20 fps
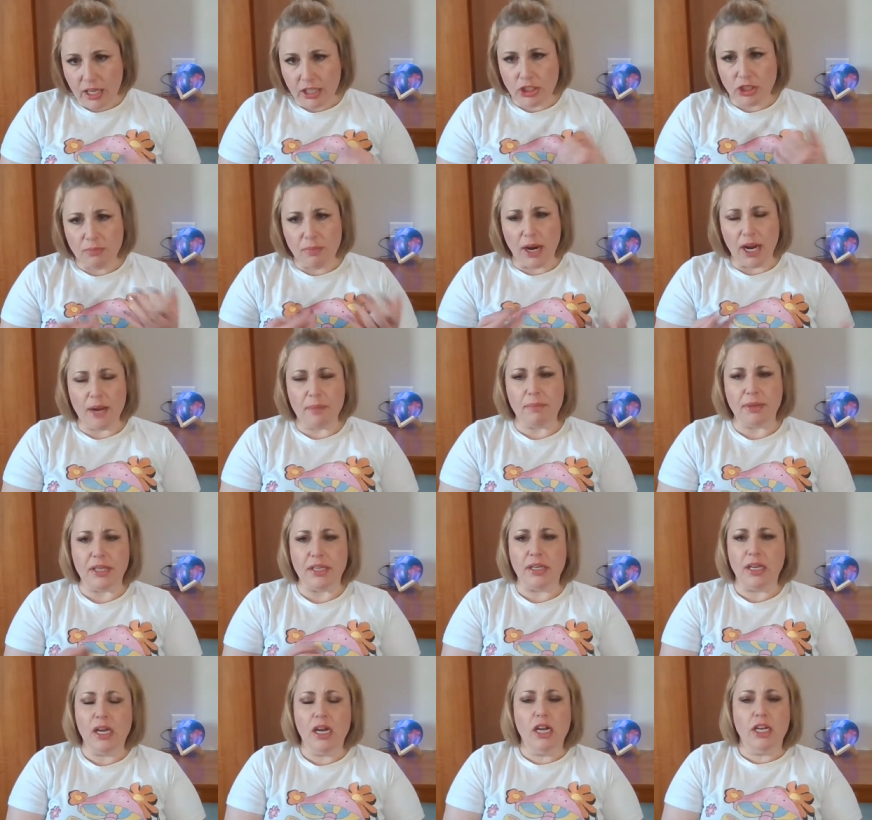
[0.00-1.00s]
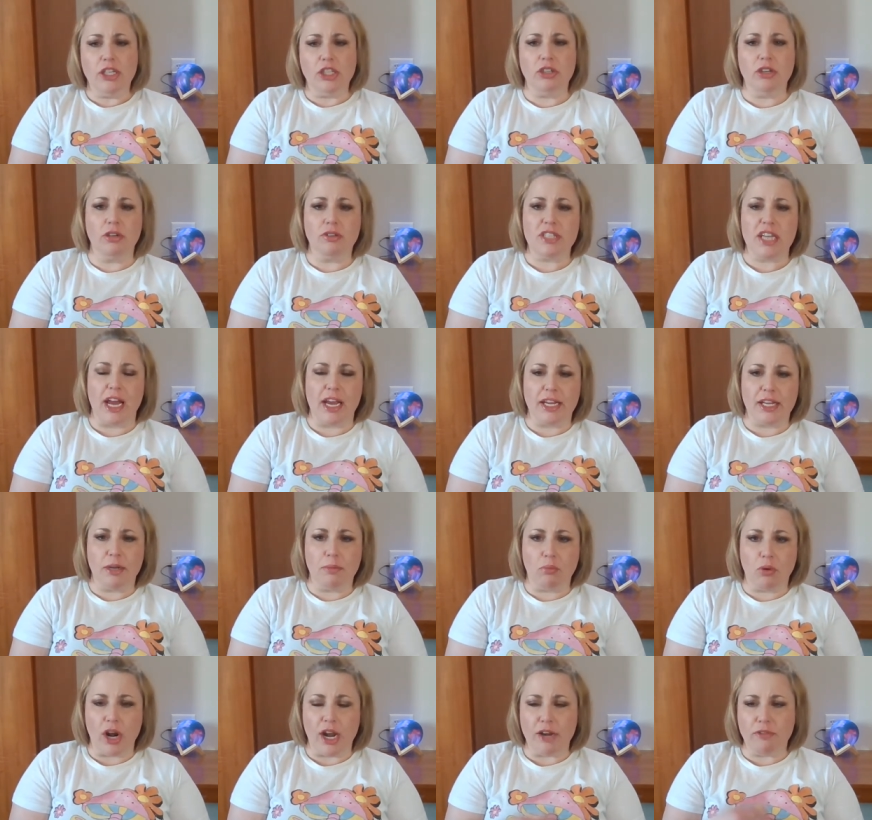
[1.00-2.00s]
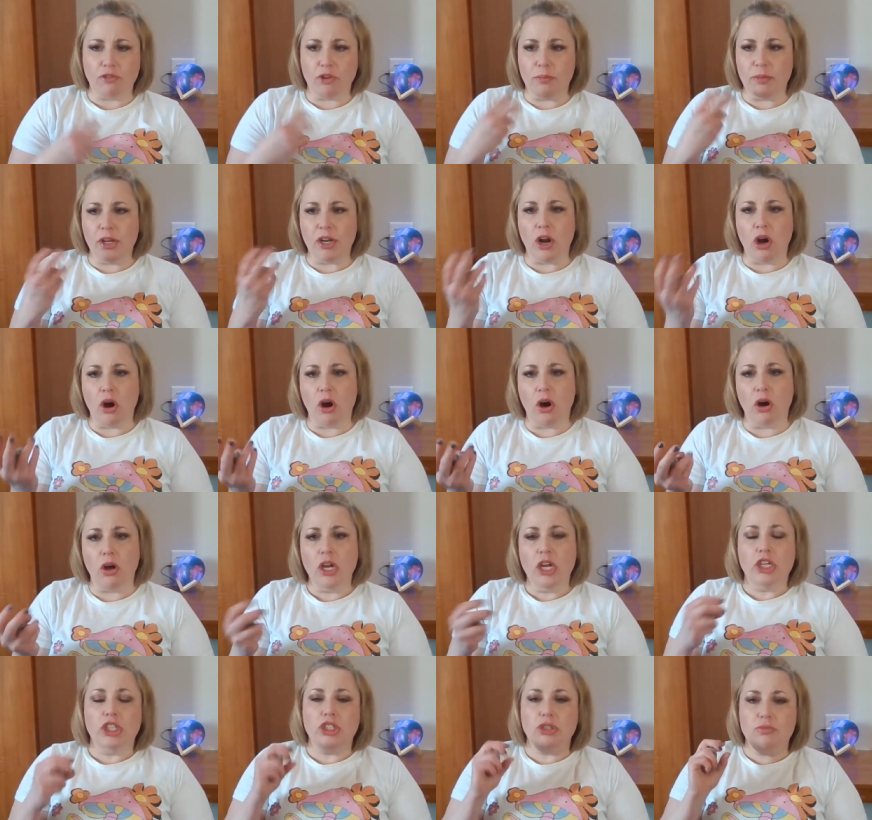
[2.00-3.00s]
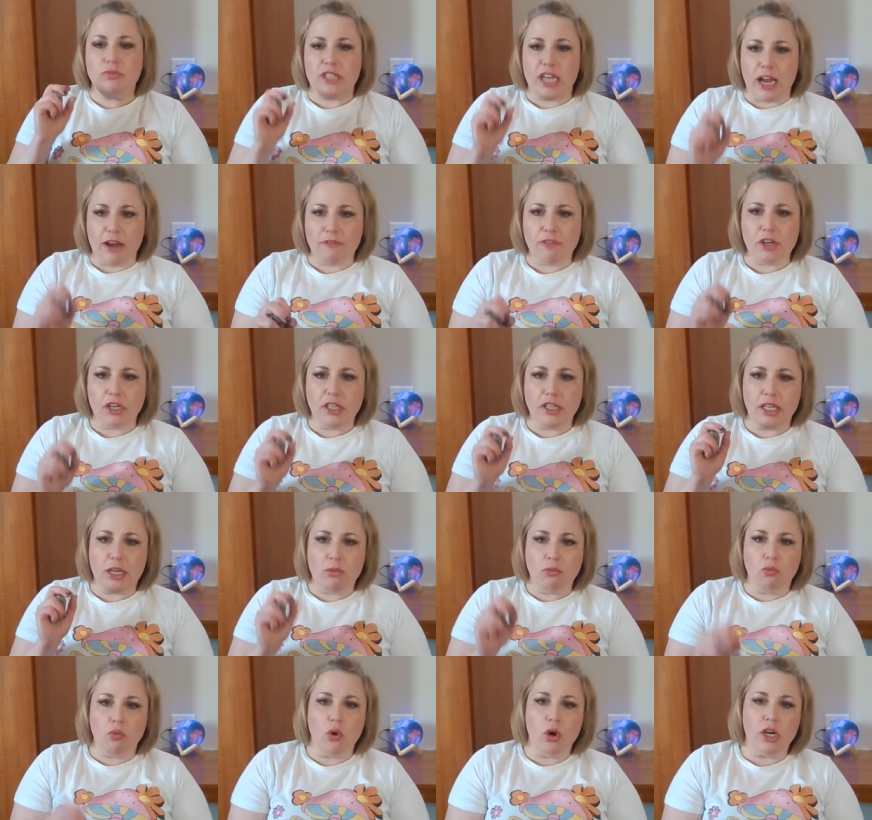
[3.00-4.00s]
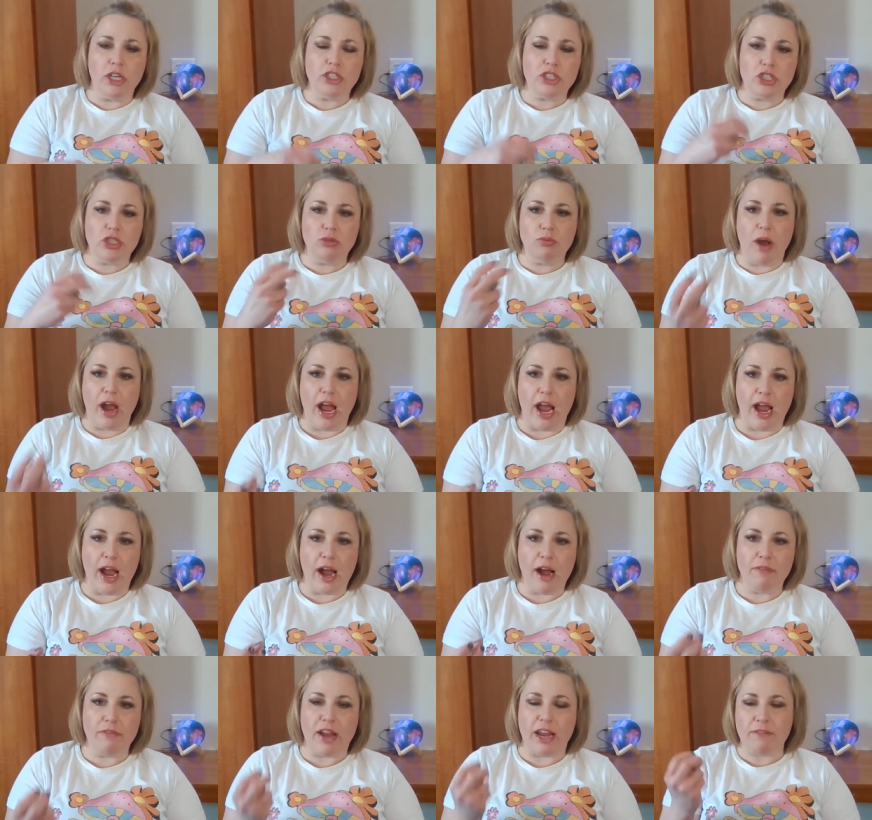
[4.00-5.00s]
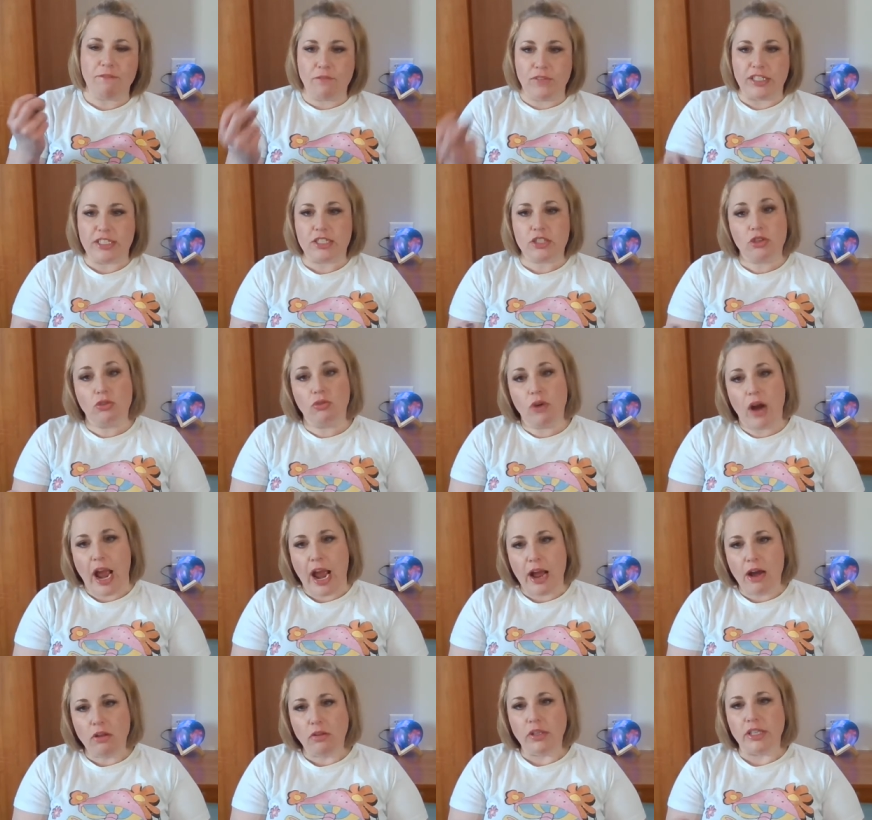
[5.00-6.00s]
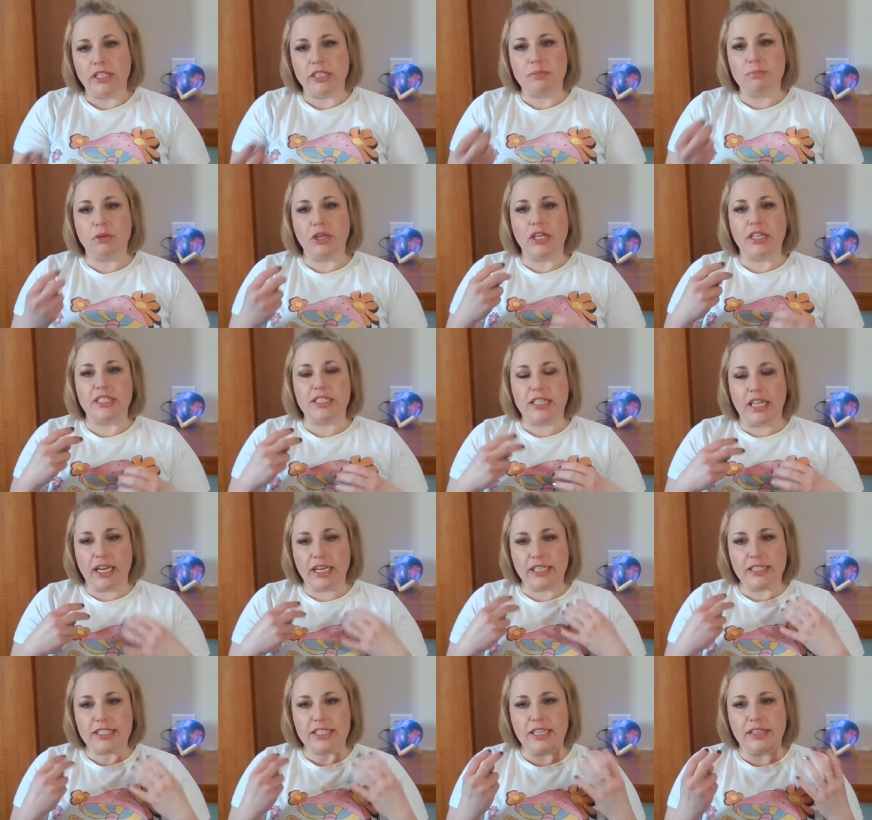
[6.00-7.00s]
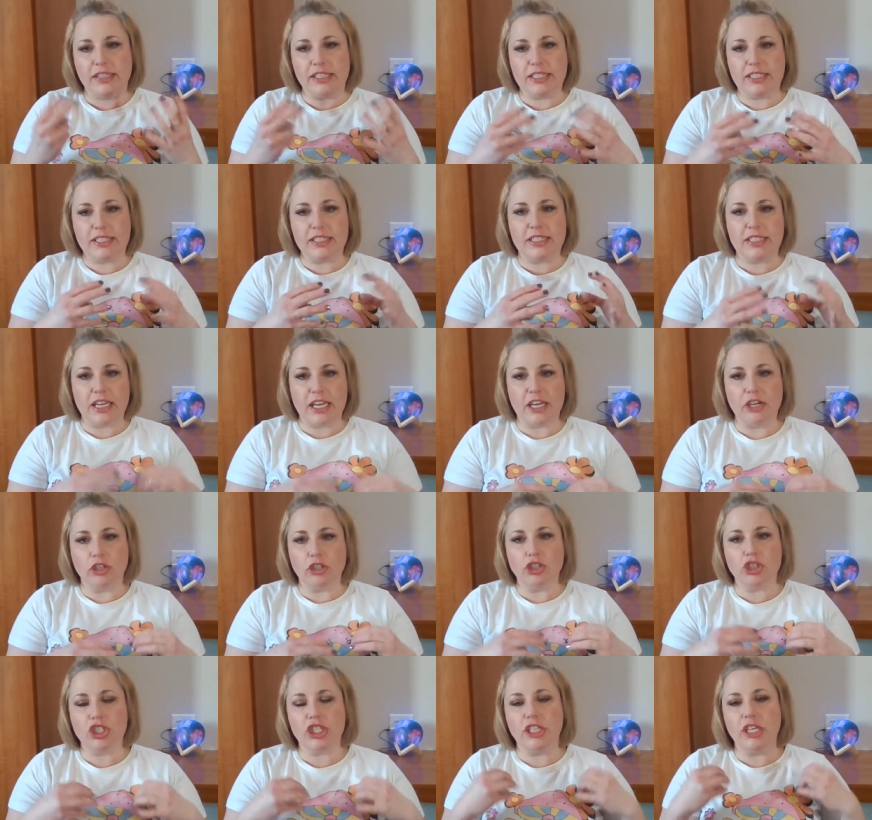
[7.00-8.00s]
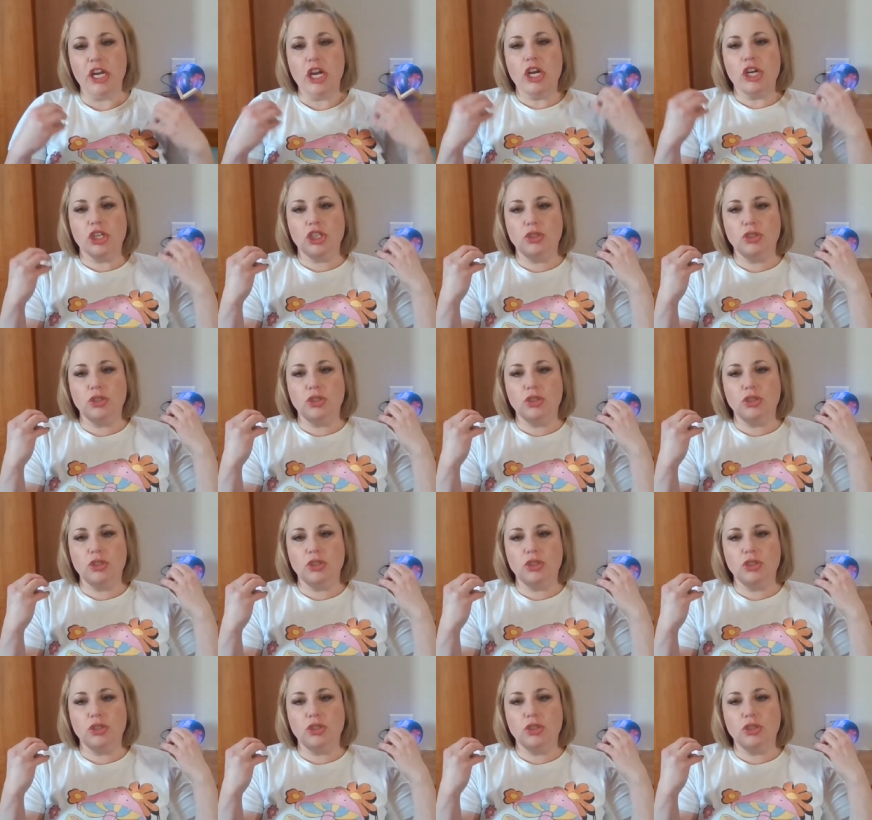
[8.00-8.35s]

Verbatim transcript: you might be you know, taking a break from it all. You definitely want to have a physical outlet because, like I said, this is energy.